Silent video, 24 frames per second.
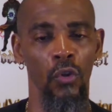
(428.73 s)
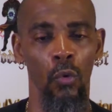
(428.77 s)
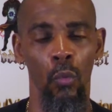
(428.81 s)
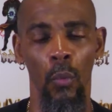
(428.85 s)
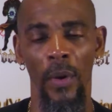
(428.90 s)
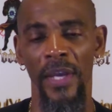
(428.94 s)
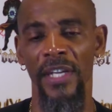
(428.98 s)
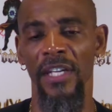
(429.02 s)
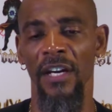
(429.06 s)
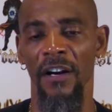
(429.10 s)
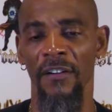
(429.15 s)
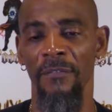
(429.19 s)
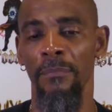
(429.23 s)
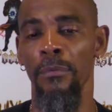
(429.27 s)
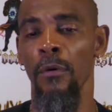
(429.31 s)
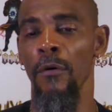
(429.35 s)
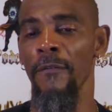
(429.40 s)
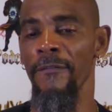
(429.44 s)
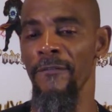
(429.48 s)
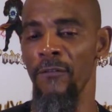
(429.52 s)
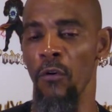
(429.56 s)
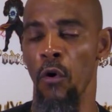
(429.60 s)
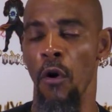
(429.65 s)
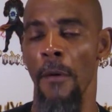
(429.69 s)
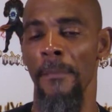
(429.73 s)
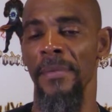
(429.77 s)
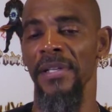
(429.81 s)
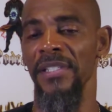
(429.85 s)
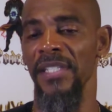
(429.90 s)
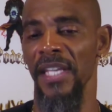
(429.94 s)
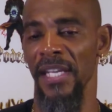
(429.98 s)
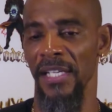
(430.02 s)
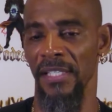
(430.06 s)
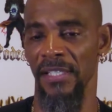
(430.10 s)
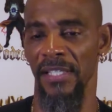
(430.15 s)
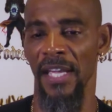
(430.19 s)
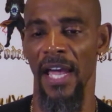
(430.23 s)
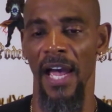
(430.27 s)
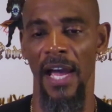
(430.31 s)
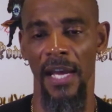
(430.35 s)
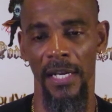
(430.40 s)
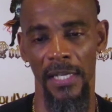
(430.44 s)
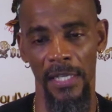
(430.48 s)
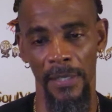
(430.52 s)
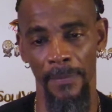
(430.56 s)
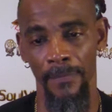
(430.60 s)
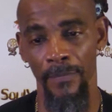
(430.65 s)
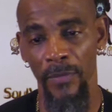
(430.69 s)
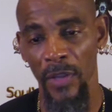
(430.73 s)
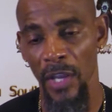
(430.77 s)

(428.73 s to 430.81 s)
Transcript: weight of performance anxiety.